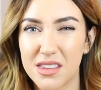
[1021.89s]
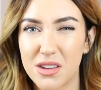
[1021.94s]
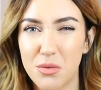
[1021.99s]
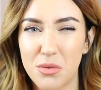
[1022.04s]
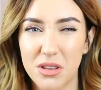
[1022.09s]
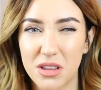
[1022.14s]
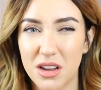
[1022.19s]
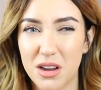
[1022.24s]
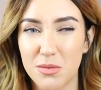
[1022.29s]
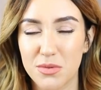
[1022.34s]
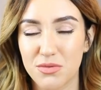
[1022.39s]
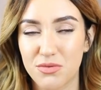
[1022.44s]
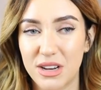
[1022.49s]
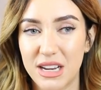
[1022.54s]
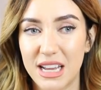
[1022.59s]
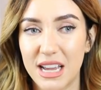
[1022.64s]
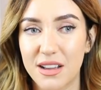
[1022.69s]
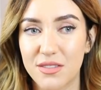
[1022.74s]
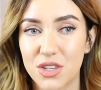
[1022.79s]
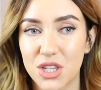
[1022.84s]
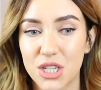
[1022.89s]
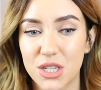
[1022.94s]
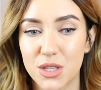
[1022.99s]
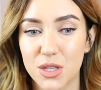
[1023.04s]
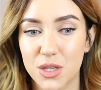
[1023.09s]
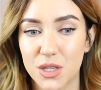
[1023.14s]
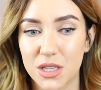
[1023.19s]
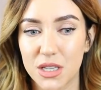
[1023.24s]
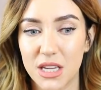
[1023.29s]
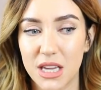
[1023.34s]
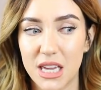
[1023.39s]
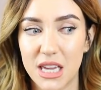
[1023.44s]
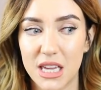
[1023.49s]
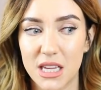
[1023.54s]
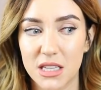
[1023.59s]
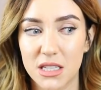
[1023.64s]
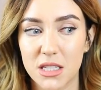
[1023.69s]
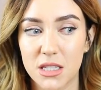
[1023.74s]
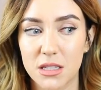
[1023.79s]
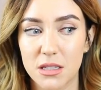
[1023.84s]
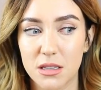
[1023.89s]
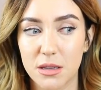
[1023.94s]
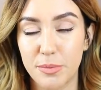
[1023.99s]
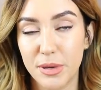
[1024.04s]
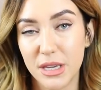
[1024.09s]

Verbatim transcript: The only thing I would really have cheese on is a